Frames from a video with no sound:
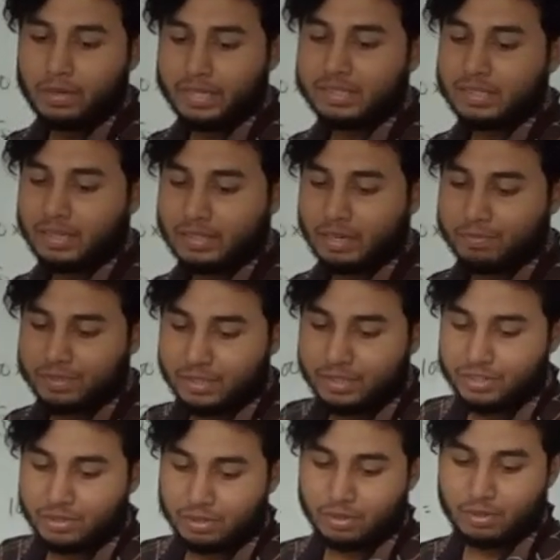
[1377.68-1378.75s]
digital type
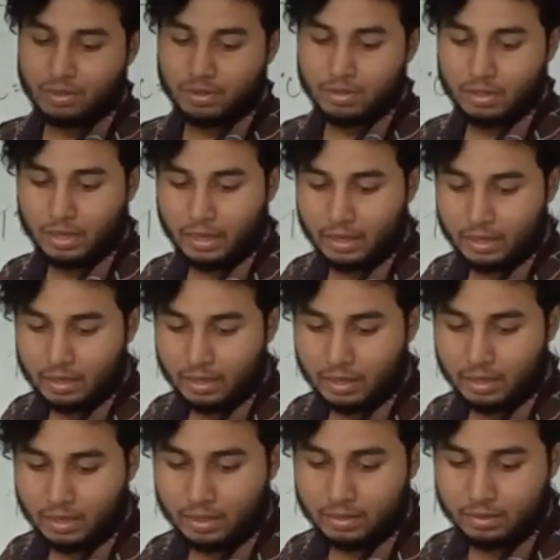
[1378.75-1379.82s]
sensor, and
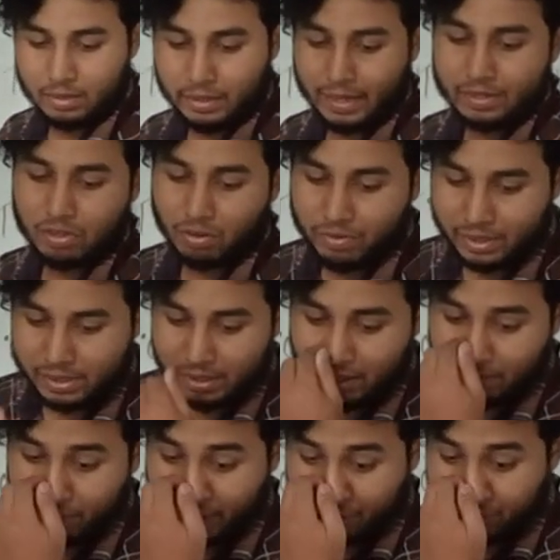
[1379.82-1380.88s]
that's
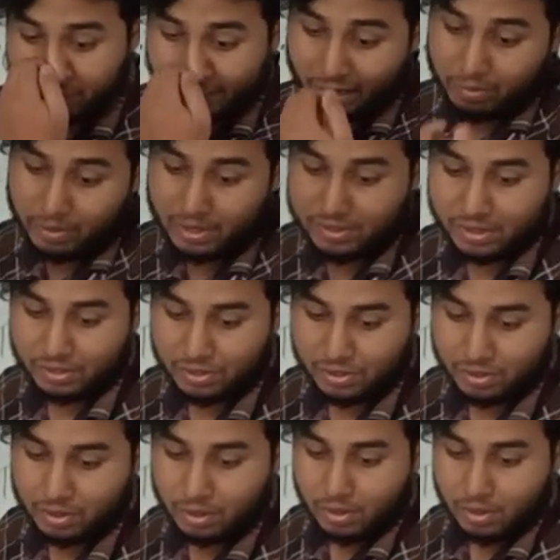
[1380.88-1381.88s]
obviously a factory calibrated sensor.